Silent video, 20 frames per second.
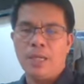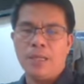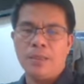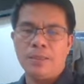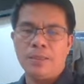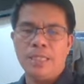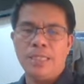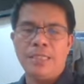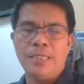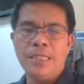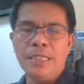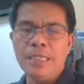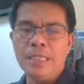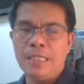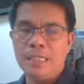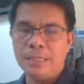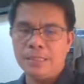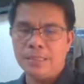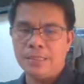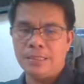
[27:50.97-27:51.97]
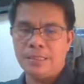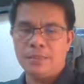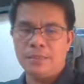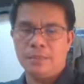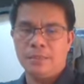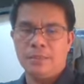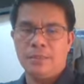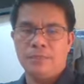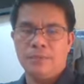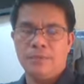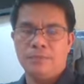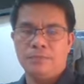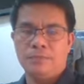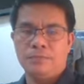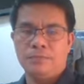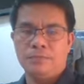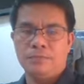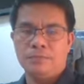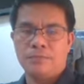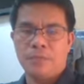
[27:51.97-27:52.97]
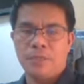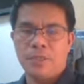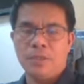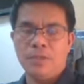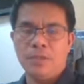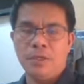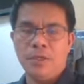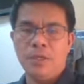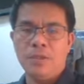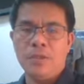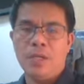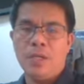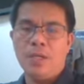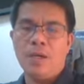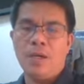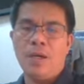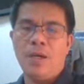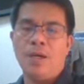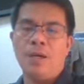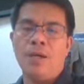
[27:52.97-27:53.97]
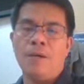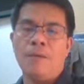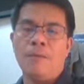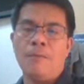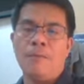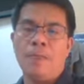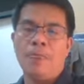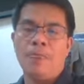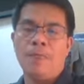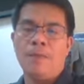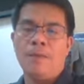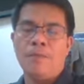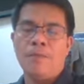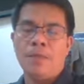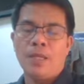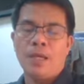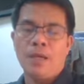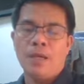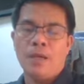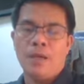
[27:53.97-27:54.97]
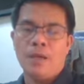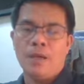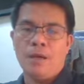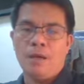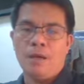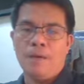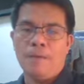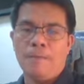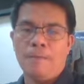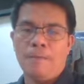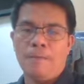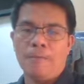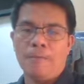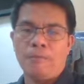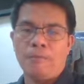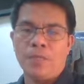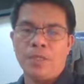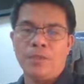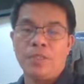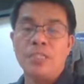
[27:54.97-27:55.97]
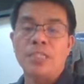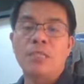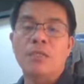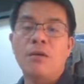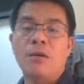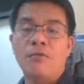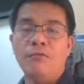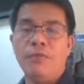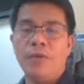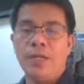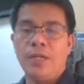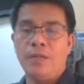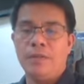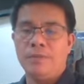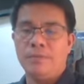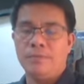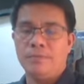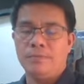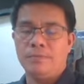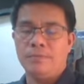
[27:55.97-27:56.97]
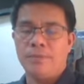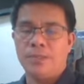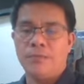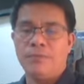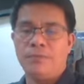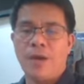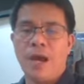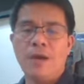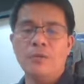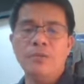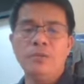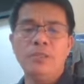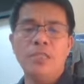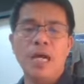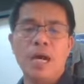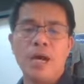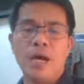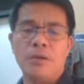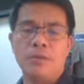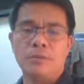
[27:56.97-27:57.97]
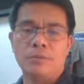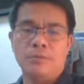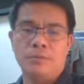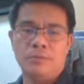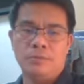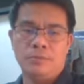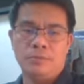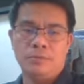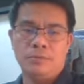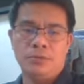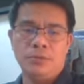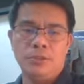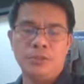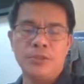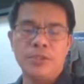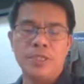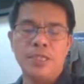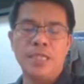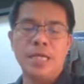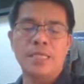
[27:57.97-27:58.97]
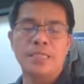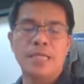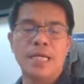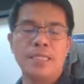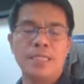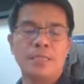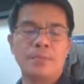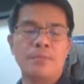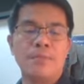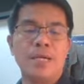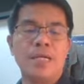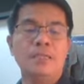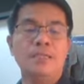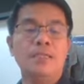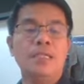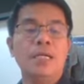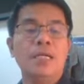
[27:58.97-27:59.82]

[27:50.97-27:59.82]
the needs, you know, um, um, discovered, found out during assessment?